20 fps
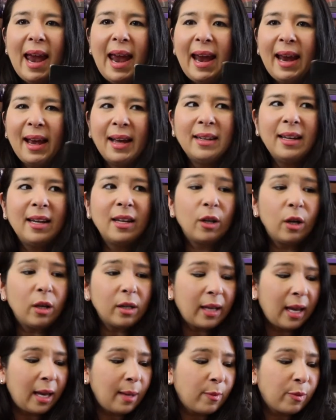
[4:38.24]
and it
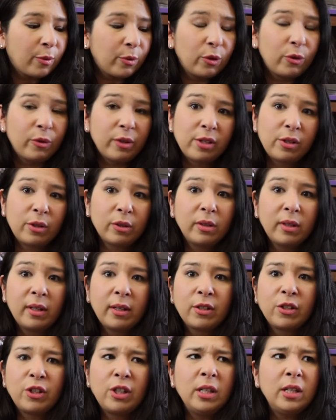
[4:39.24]
all came through crystal
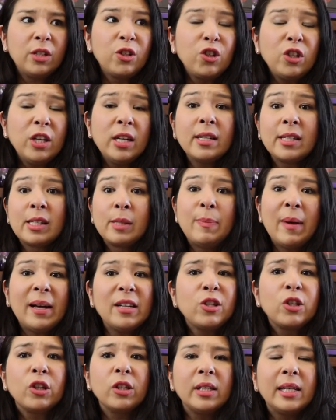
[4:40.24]
clear. She
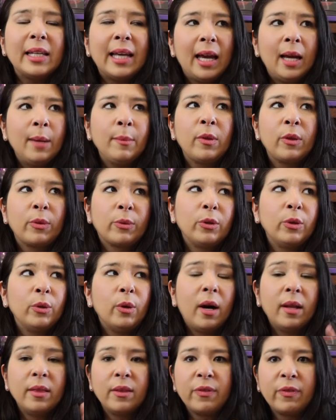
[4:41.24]
especially came through
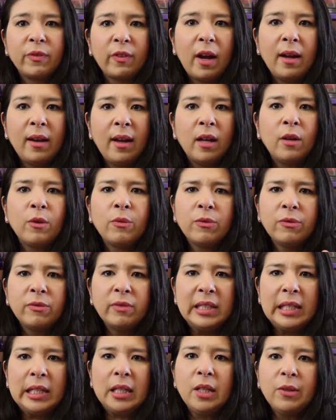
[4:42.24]
on the front end
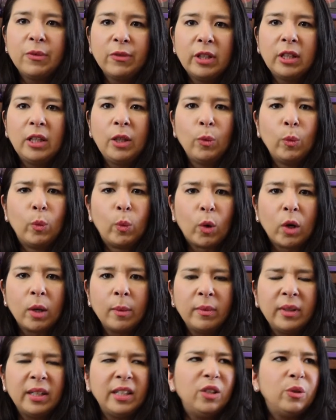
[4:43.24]
really
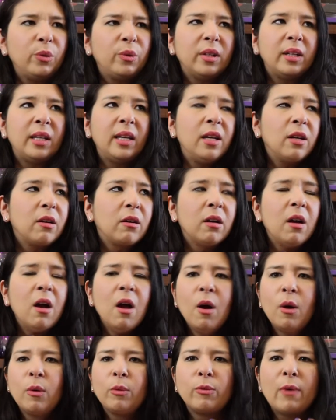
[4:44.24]
warmly. You could hear
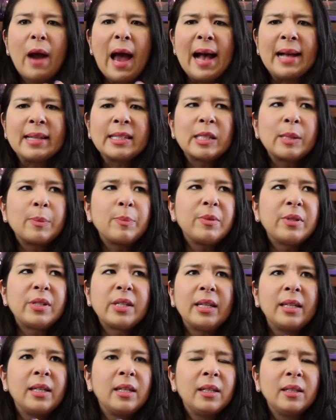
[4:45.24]
rasps
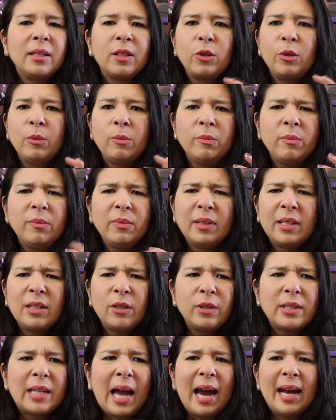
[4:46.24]
and
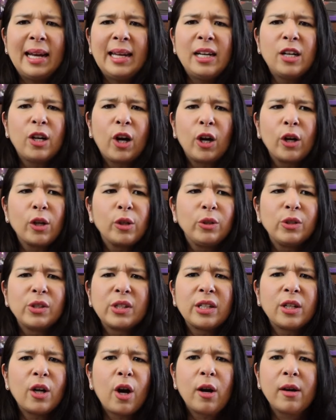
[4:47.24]
little tiny gargles
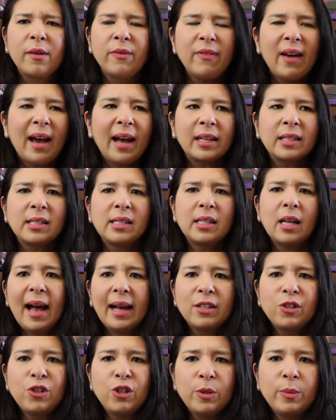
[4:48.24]
and artifacts
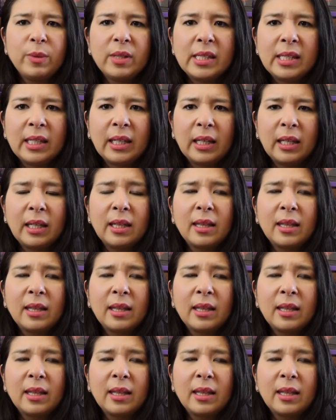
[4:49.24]
as she was singing